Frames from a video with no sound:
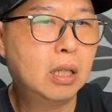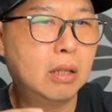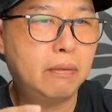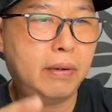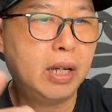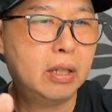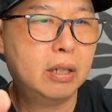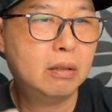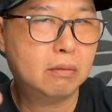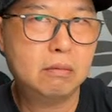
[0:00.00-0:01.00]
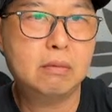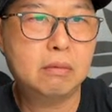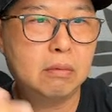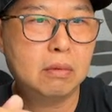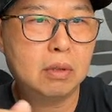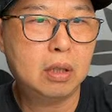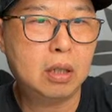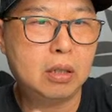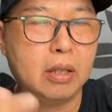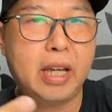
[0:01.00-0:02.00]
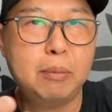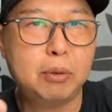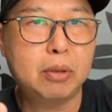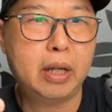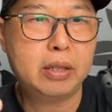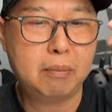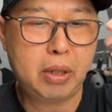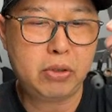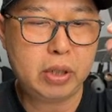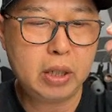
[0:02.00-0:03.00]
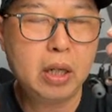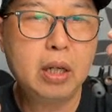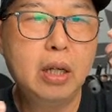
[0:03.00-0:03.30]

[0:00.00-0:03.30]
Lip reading: in fact, is the cable, as I mentioned.